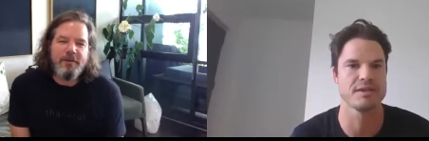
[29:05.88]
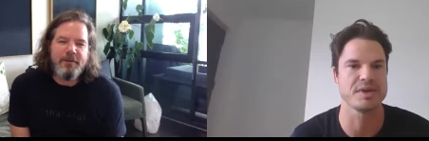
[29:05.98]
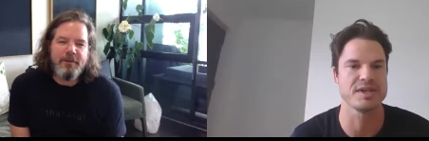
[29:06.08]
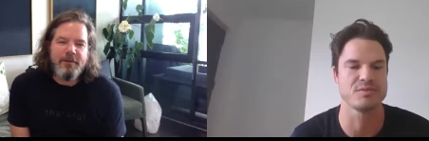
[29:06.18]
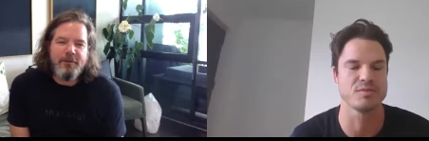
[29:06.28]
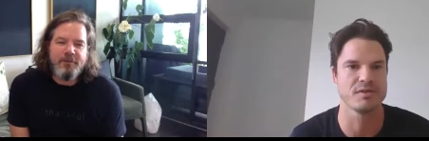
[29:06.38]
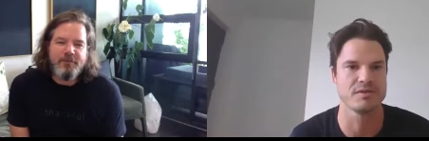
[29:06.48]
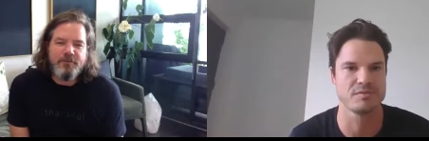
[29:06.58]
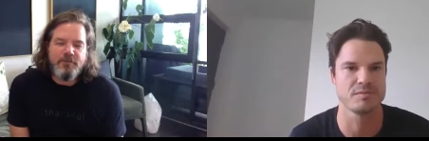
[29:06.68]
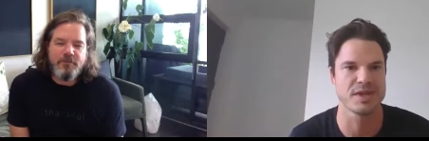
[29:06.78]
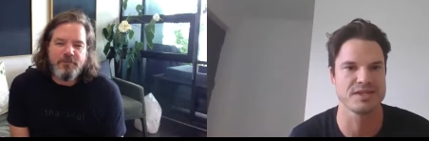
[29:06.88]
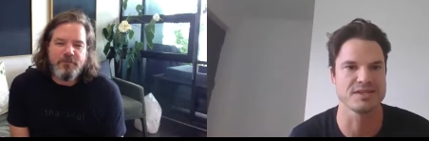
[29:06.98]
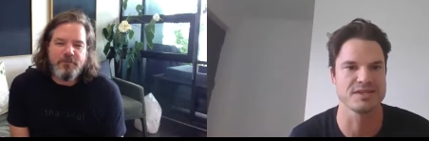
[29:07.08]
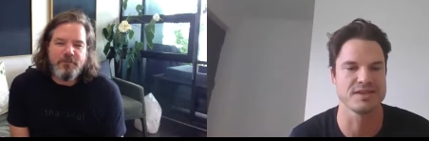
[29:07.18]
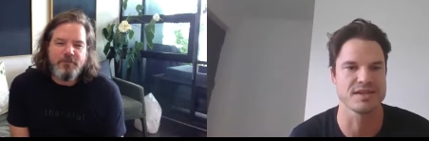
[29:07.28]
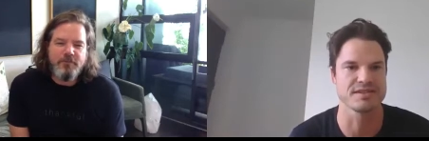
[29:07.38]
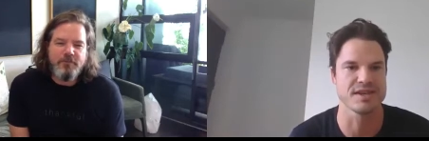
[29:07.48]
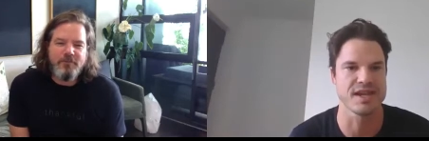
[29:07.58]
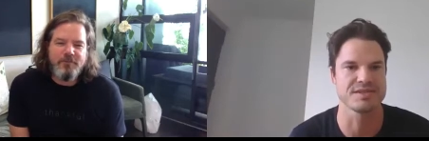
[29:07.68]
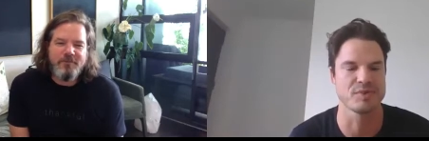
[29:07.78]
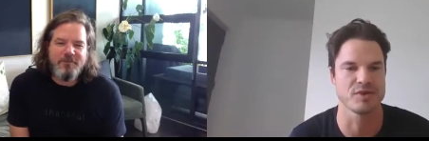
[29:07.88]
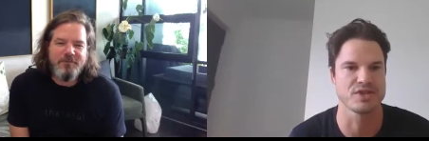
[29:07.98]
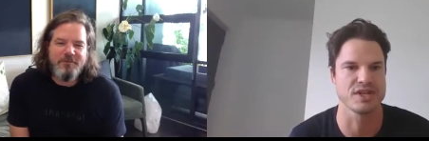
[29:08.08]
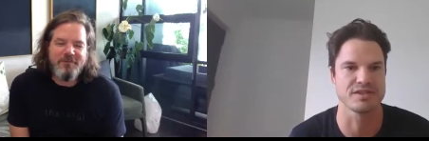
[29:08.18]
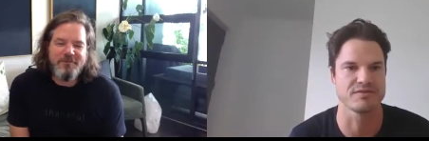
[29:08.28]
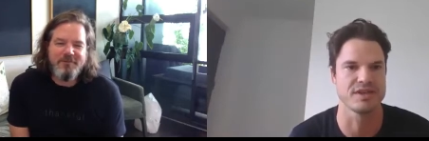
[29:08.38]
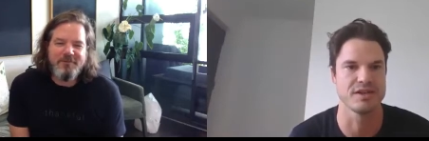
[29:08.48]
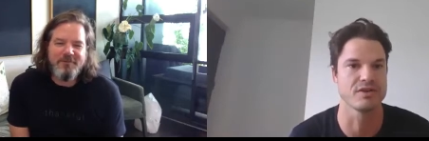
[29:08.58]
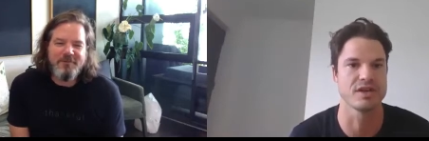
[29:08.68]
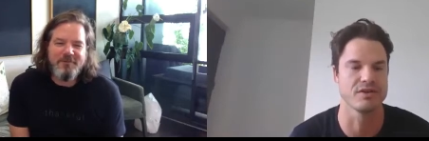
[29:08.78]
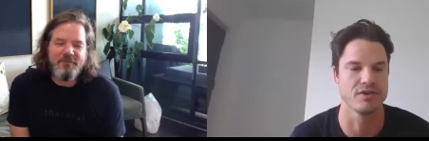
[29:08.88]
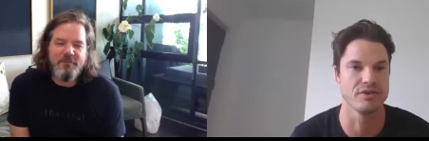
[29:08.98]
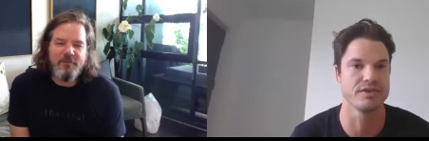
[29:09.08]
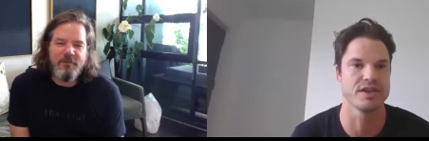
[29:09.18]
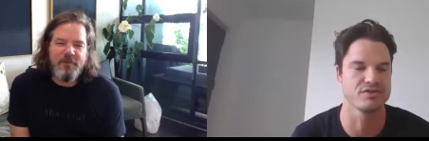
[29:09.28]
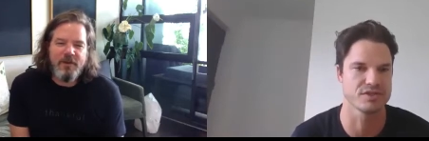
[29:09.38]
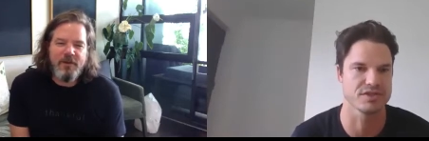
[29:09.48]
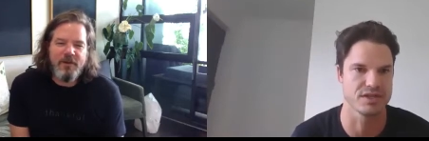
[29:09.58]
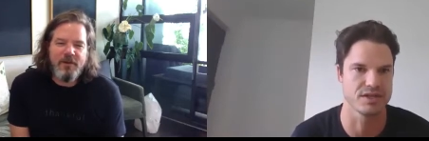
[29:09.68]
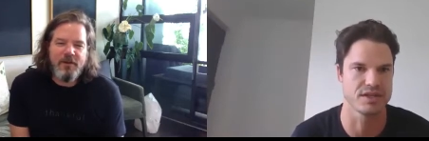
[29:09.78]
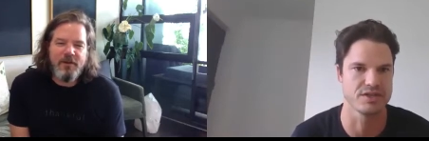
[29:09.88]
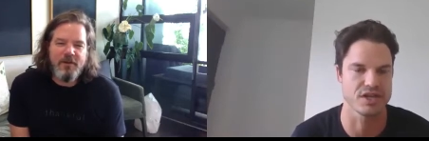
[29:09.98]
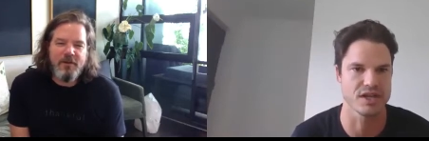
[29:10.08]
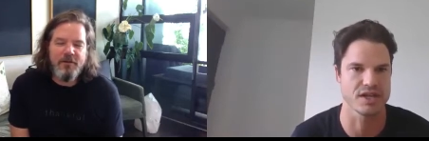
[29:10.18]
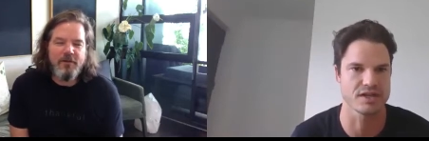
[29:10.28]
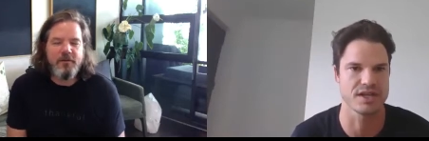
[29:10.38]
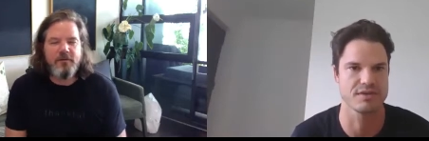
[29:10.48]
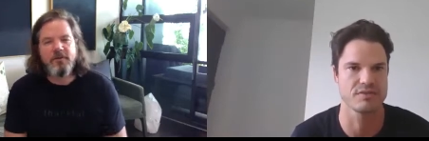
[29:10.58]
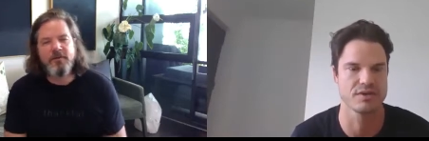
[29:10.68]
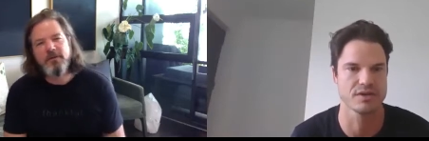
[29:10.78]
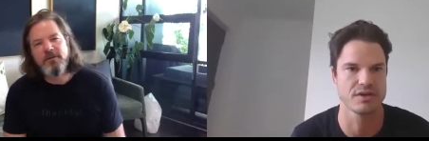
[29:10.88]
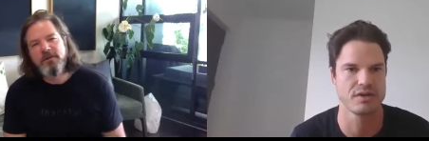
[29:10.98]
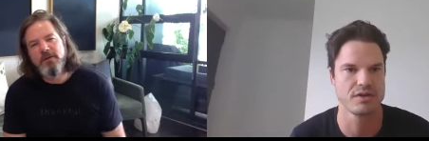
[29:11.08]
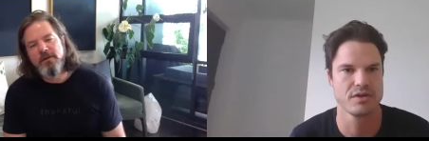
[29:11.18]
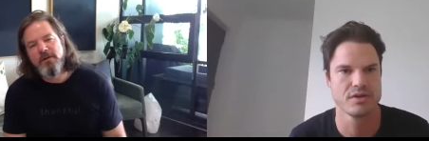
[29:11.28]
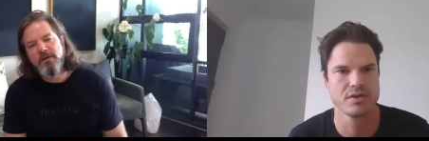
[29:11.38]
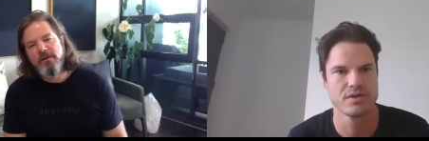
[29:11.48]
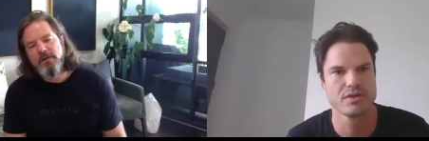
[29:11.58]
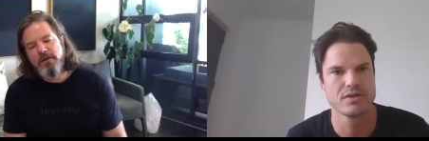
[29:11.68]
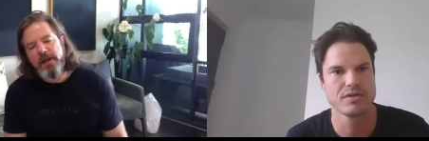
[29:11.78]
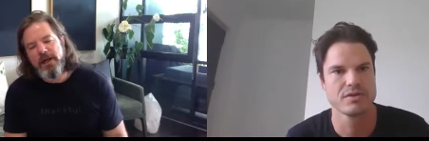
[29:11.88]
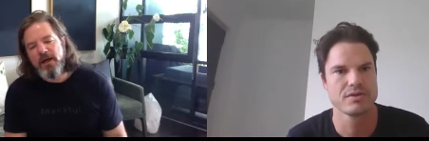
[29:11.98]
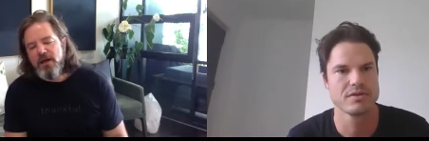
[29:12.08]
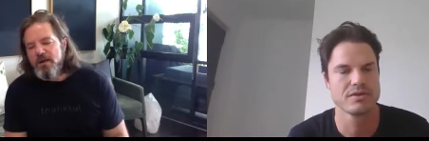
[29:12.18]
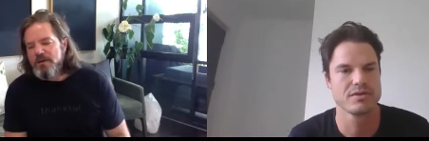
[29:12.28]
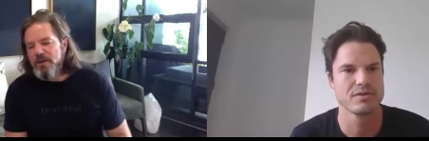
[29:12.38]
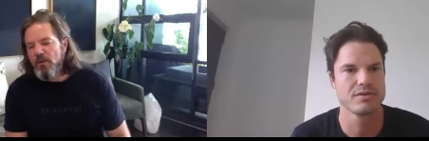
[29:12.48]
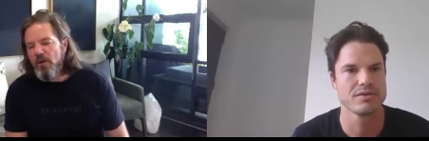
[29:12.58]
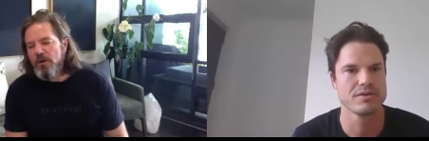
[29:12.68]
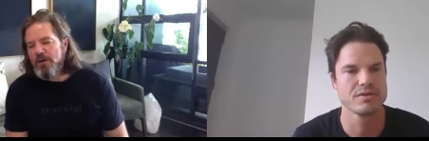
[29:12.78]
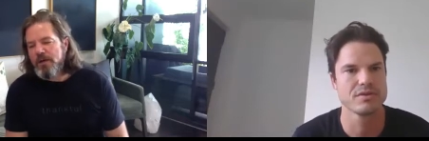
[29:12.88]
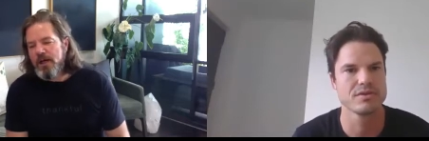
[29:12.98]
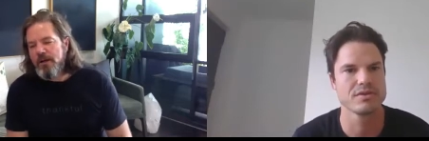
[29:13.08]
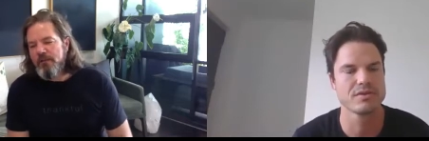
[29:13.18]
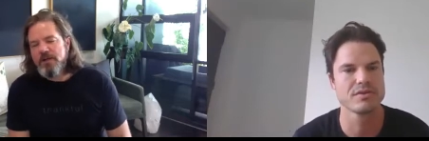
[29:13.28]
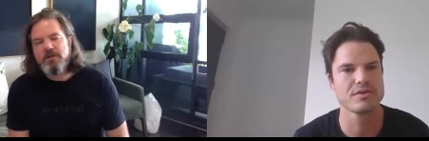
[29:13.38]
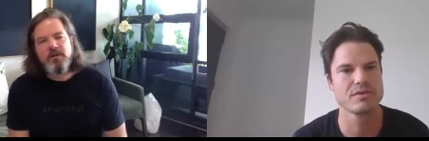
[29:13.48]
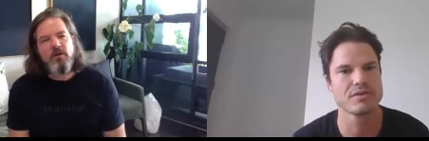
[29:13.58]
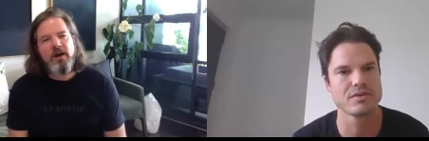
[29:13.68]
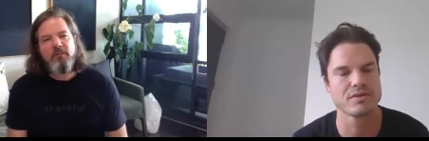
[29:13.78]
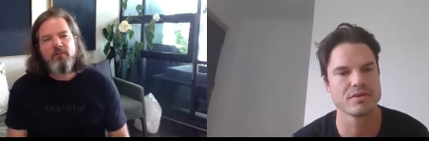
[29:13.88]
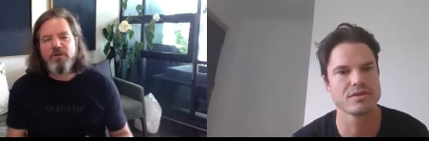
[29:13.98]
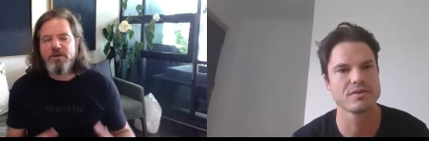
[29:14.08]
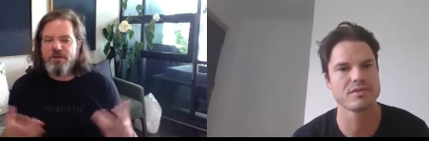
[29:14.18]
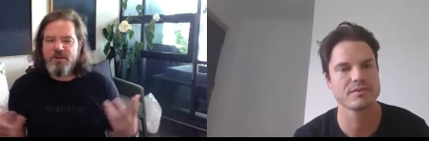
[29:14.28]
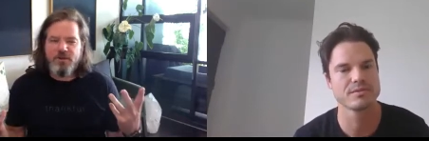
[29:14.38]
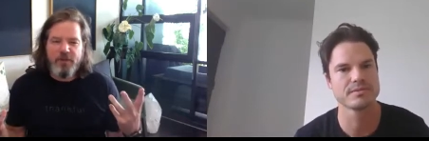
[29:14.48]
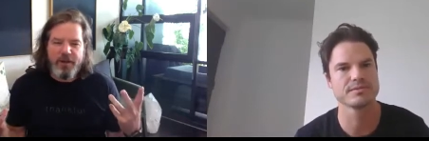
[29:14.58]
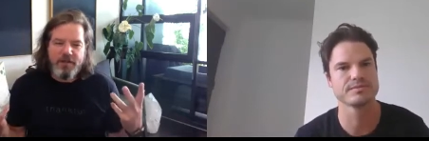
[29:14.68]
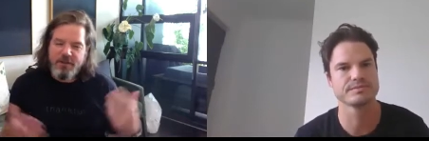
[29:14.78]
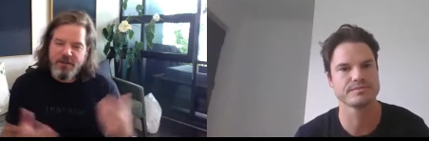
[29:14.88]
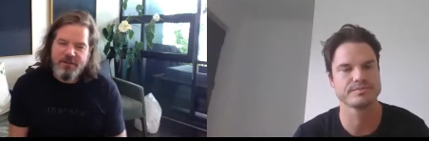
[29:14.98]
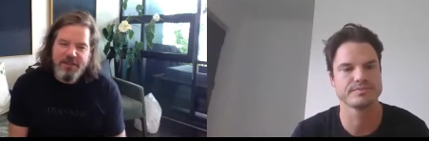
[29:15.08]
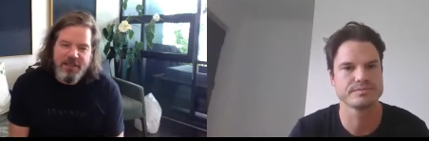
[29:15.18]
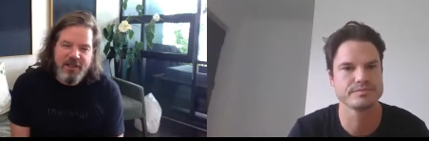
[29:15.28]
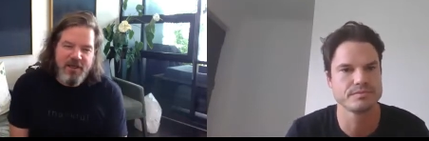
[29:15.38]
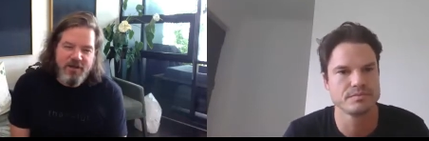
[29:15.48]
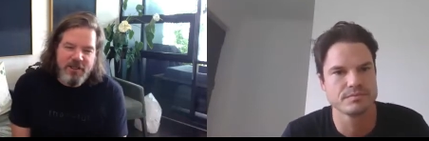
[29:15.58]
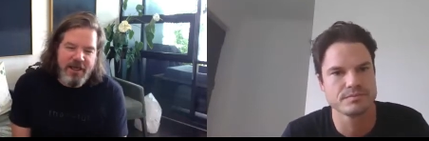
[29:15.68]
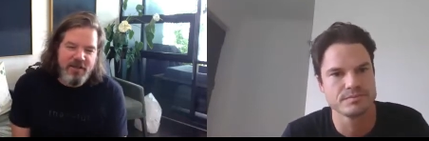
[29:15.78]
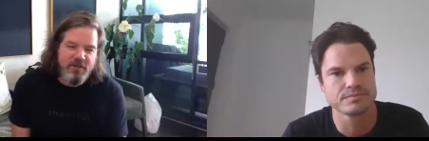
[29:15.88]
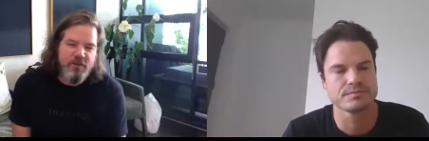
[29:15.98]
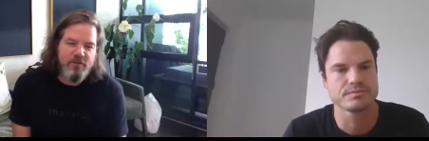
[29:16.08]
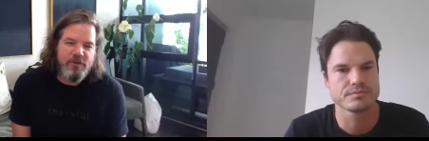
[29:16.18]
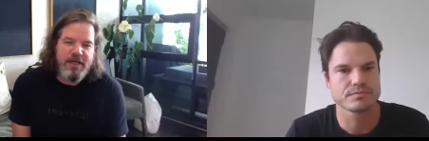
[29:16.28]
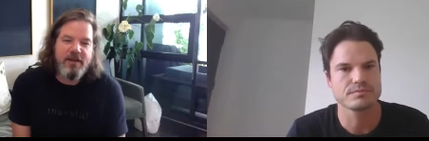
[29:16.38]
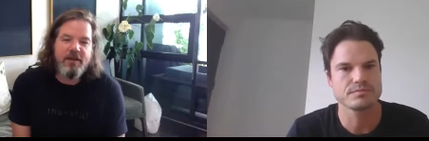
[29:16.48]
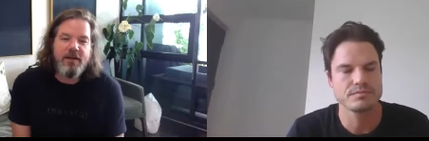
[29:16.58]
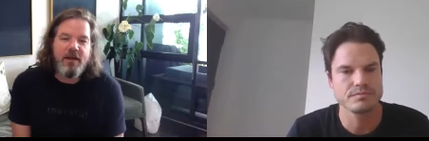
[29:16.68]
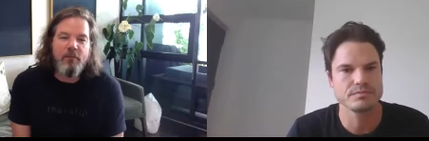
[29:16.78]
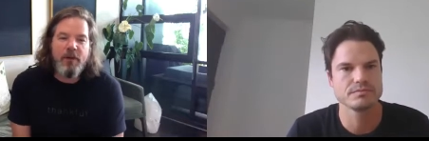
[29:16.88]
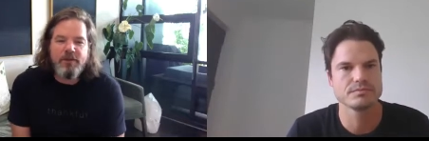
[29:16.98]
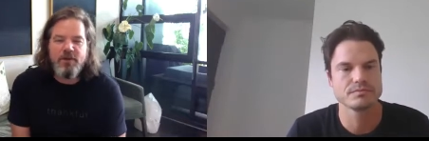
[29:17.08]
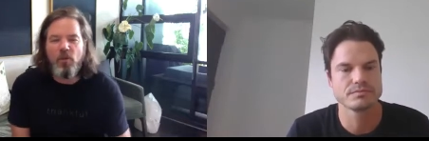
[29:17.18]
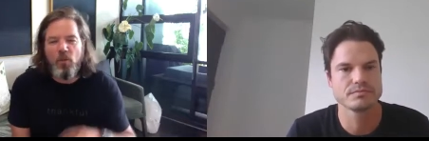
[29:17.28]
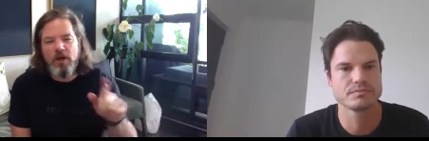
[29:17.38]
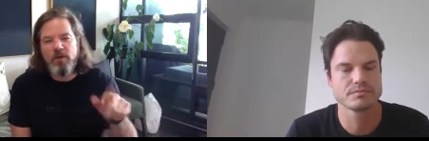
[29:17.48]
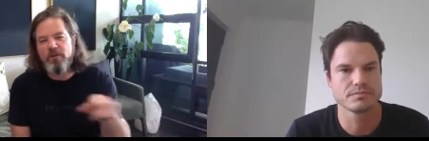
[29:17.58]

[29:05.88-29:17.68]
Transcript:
Speaker 1: the Peace and what the Peace in Ten Thousand Hands project if they're looking or they're interested in, in checking out the artwork?
Speaker 2: Yeah. So we're on um, Instagram, which is just Peace in Ten Thousand Hands. So ten the number, so one with